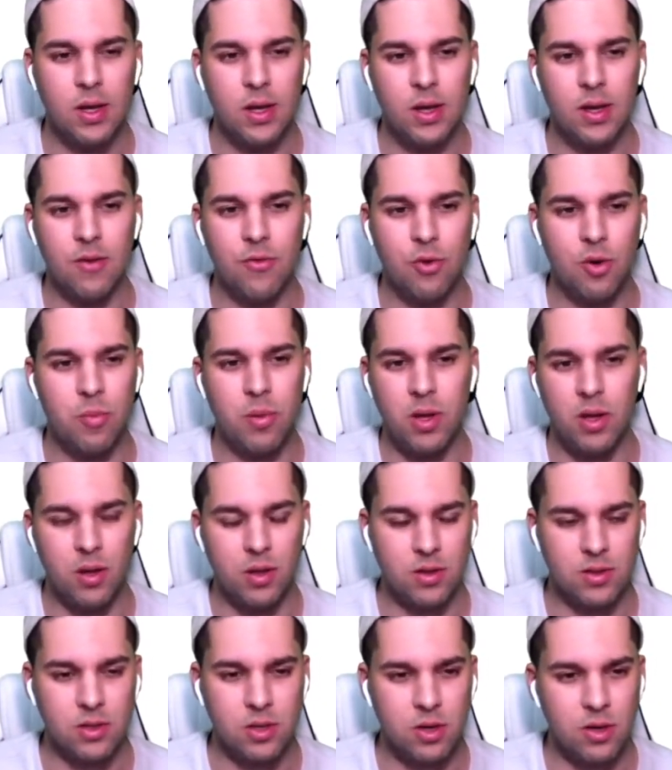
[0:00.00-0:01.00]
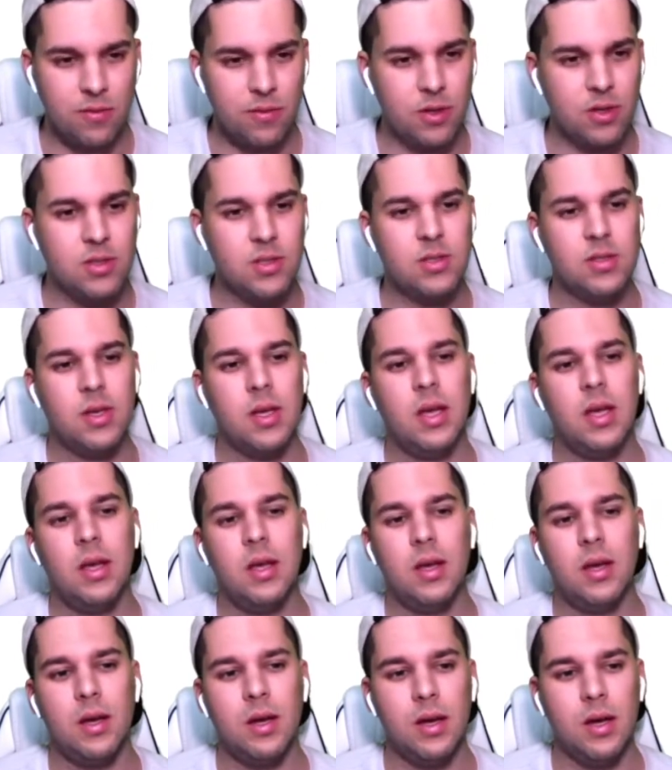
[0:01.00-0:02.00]
for building servers
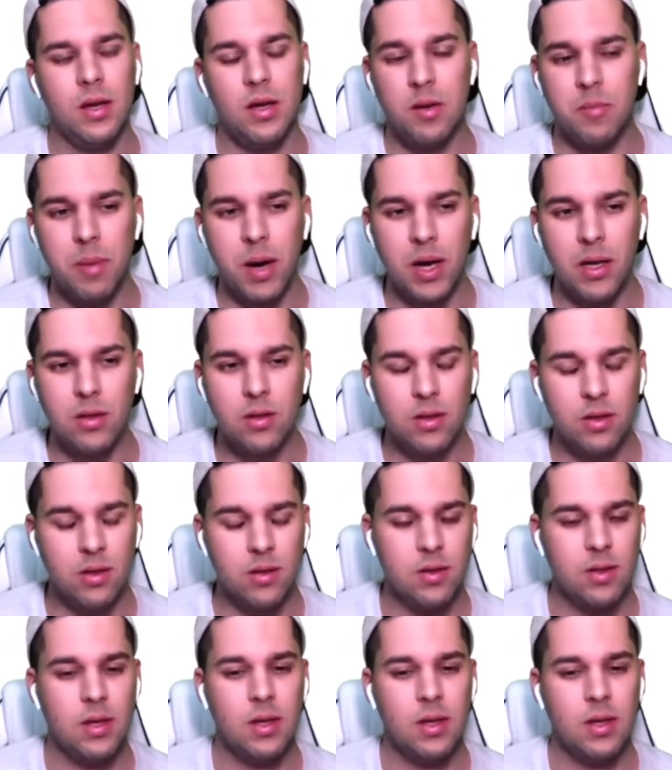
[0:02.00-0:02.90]
in Python.